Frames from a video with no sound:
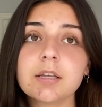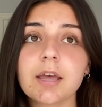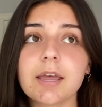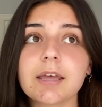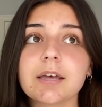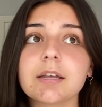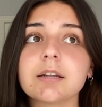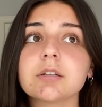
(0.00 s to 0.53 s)

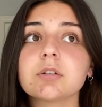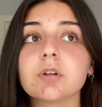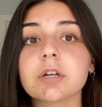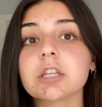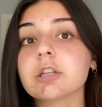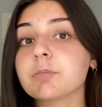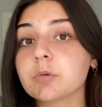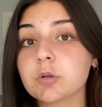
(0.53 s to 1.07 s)
and look
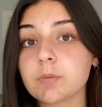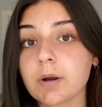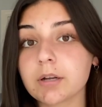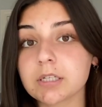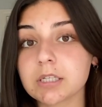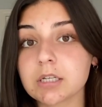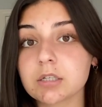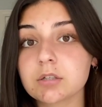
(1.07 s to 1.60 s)
at the
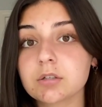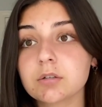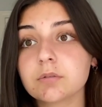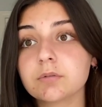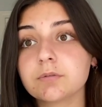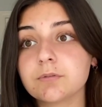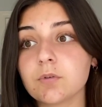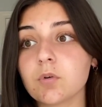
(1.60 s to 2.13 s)
prerequisites
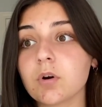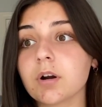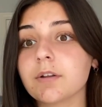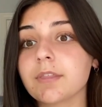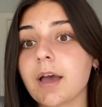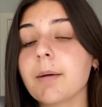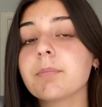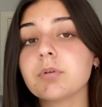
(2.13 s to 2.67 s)
for
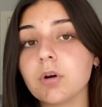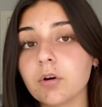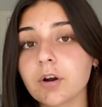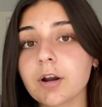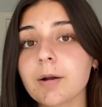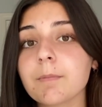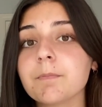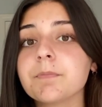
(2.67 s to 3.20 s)
that
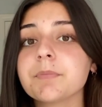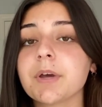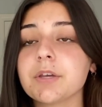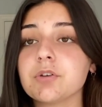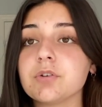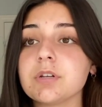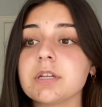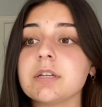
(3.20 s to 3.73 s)
program that
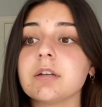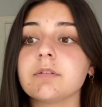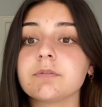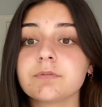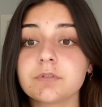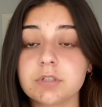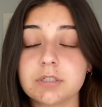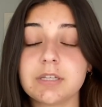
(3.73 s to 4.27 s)
you need
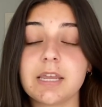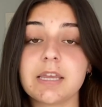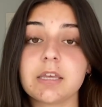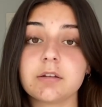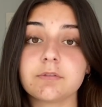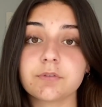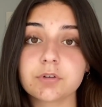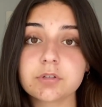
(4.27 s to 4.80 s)
to take
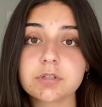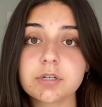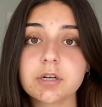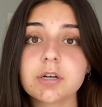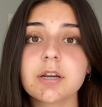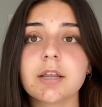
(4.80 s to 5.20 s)
in first year,